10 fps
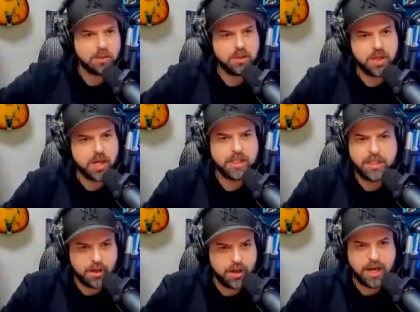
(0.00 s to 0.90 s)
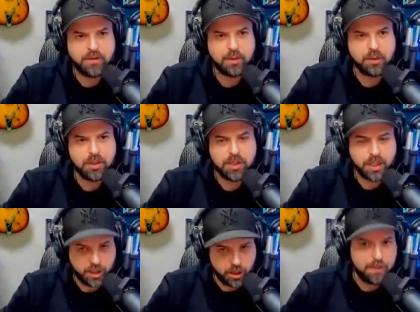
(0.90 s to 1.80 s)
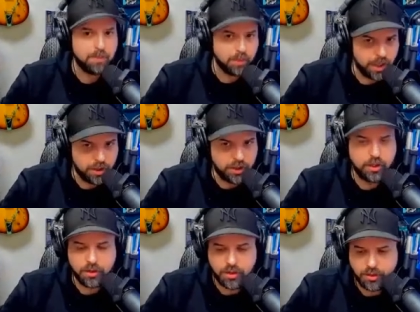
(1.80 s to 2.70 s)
to a giant dinner afterwards like you know the people that are here yeah.